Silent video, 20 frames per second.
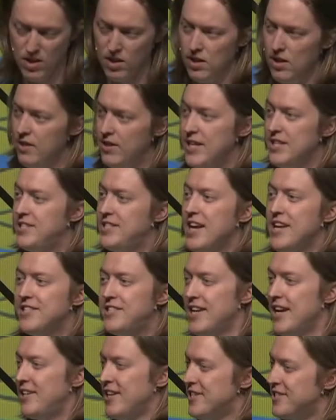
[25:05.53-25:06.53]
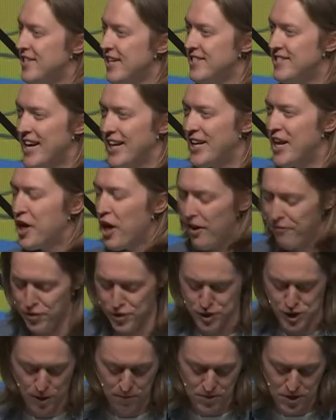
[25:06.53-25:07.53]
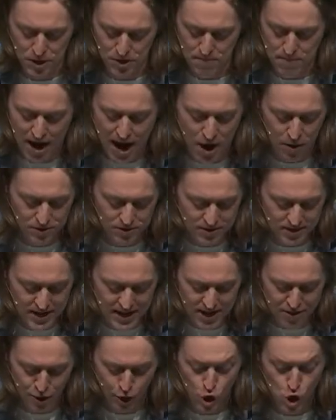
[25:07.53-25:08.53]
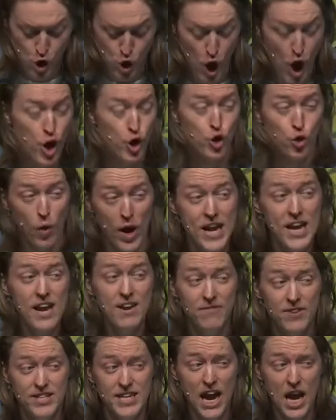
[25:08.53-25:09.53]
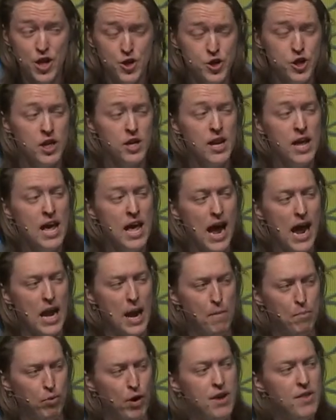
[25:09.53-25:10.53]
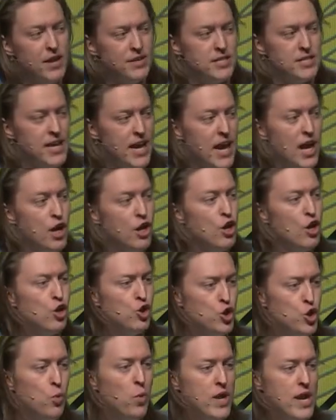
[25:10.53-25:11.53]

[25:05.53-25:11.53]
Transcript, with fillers: These 10 sentences that kick off the Sermon on the Mount, they're a great invitation, and I pray that today you would